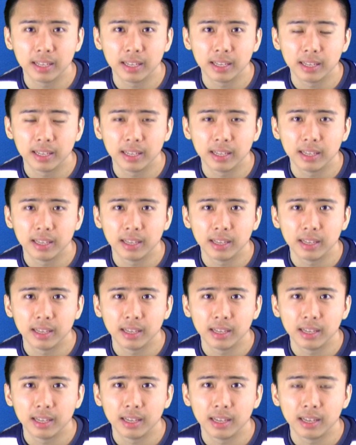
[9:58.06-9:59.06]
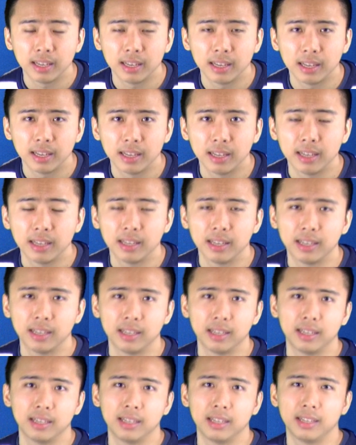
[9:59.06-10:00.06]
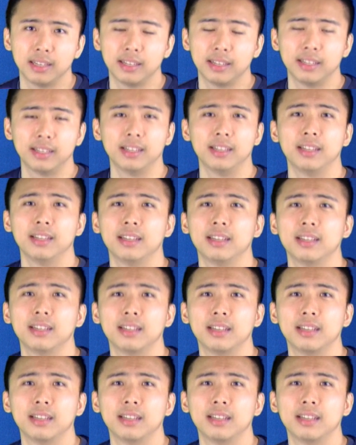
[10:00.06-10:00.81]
Nobody speaks.